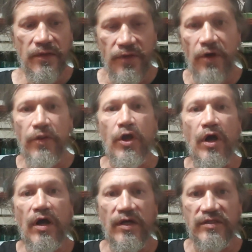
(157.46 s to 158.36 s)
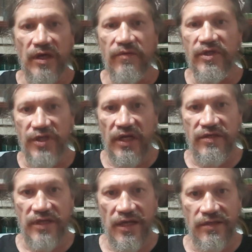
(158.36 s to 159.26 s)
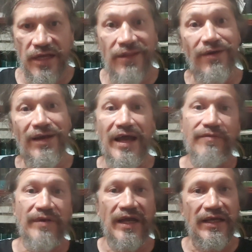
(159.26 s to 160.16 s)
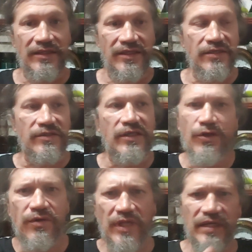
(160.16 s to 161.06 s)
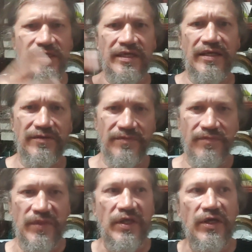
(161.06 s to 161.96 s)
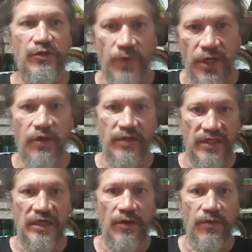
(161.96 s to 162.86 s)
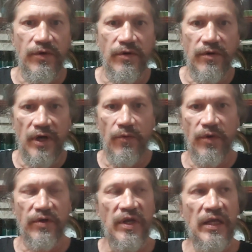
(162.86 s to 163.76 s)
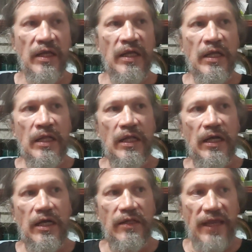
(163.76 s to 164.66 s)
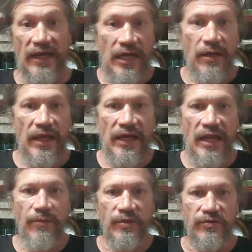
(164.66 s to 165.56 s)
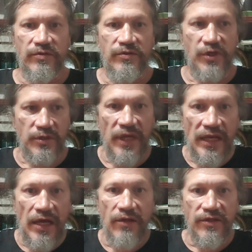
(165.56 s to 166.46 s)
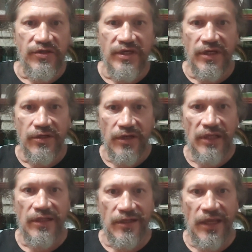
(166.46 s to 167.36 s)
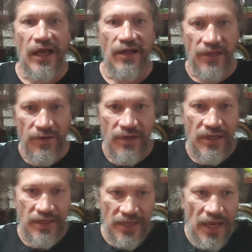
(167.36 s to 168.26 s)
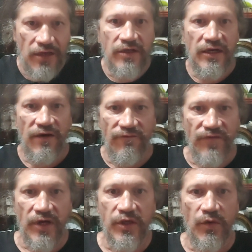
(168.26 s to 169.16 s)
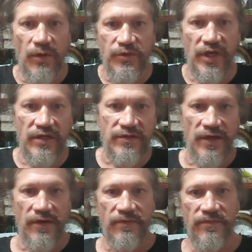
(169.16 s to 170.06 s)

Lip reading: They're the cause of the genocide, and they're laughing like at this. They do that shit. It's ridiculous. That's how I work. They enables. Just allow this shit, and then how they calculate and fuck you up, genocide.